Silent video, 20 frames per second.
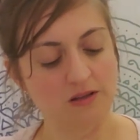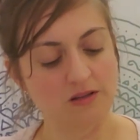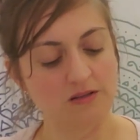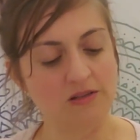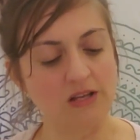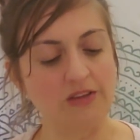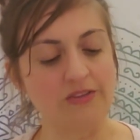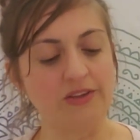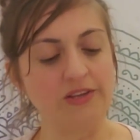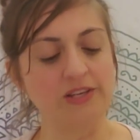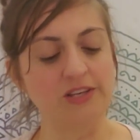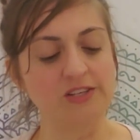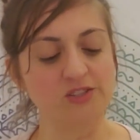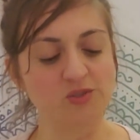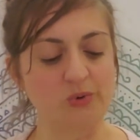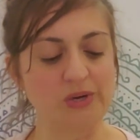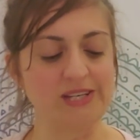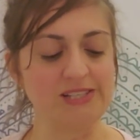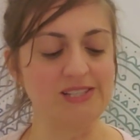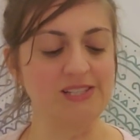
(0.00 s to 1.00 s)
Nothing
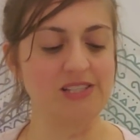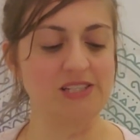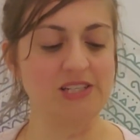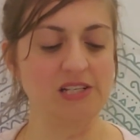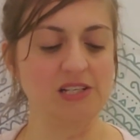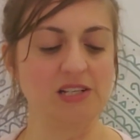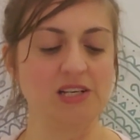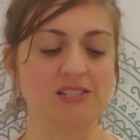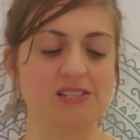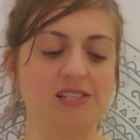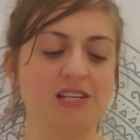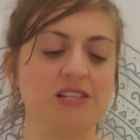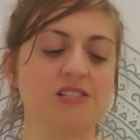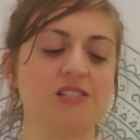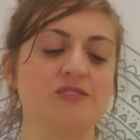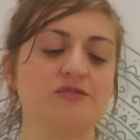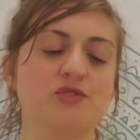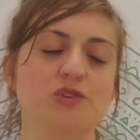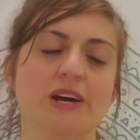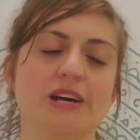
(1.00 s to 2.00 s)
is wasted. A
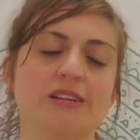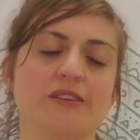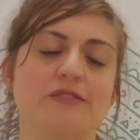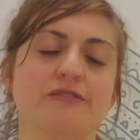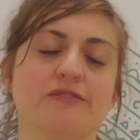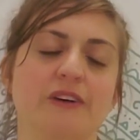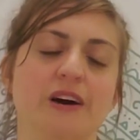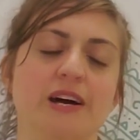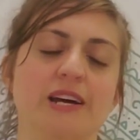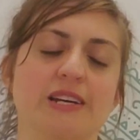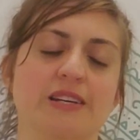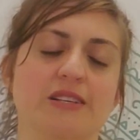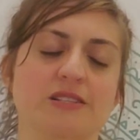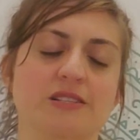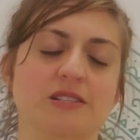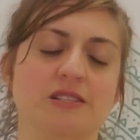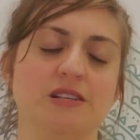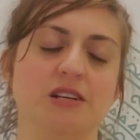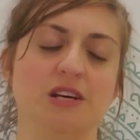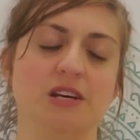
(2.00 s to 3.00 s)
sense of trying to
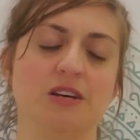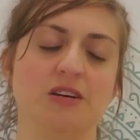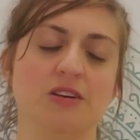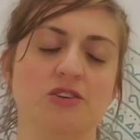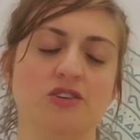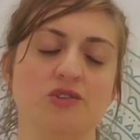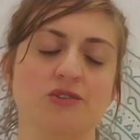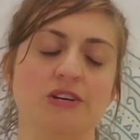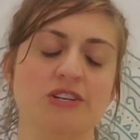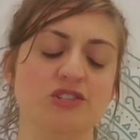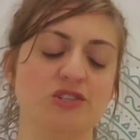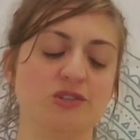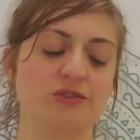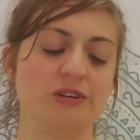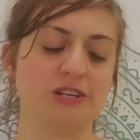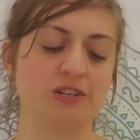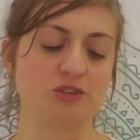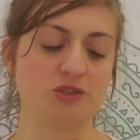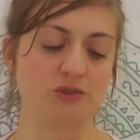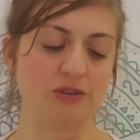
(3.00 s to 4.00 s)
find treasure
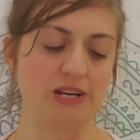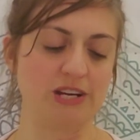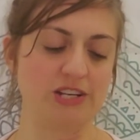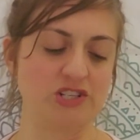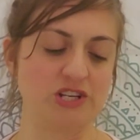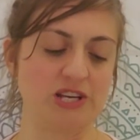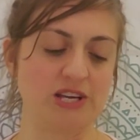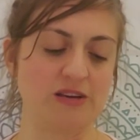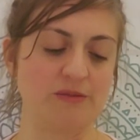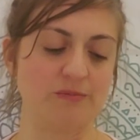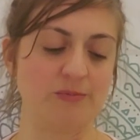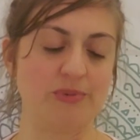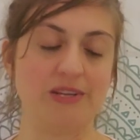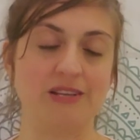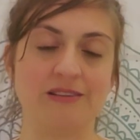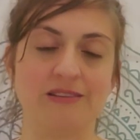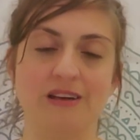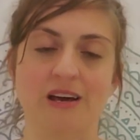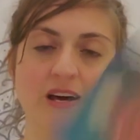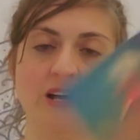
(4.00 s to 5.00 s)
in a trash heap.
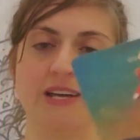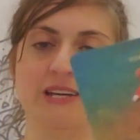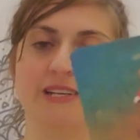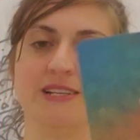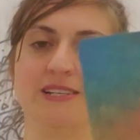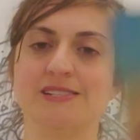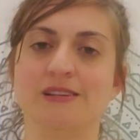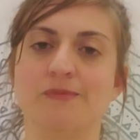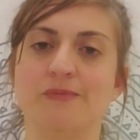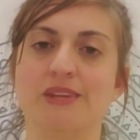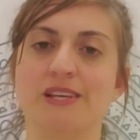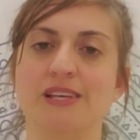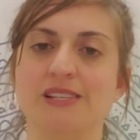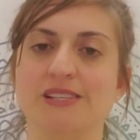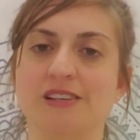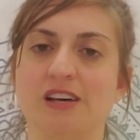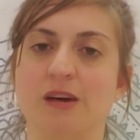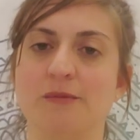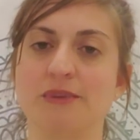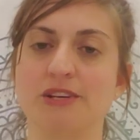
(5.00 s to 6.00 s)
9, something
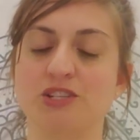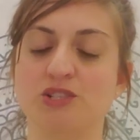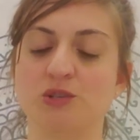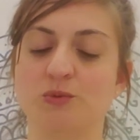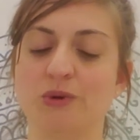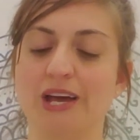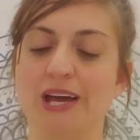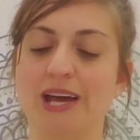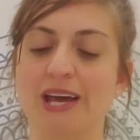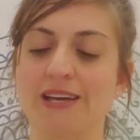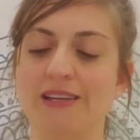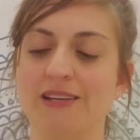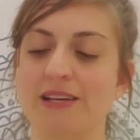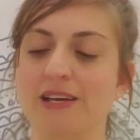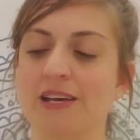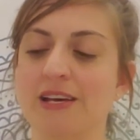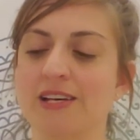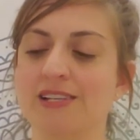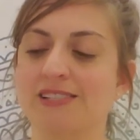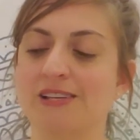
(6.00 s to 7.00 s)
is coming to a
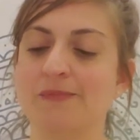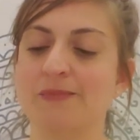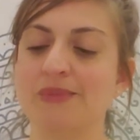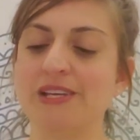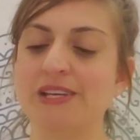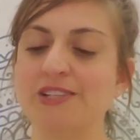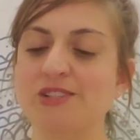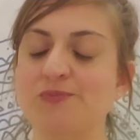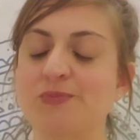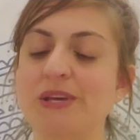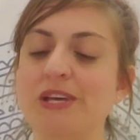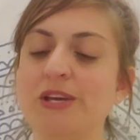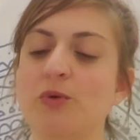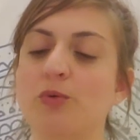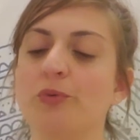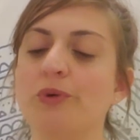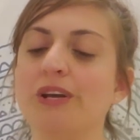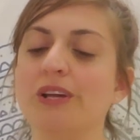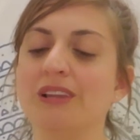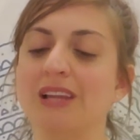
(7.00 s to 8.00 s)
head. Something is
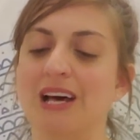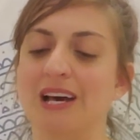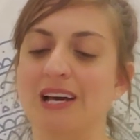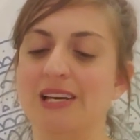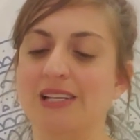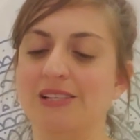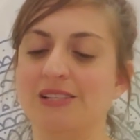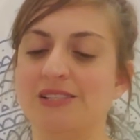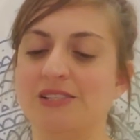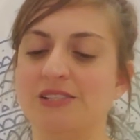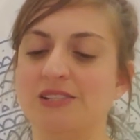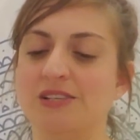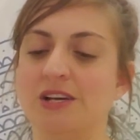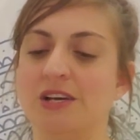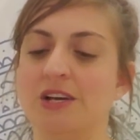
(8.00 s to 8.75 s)
being realized.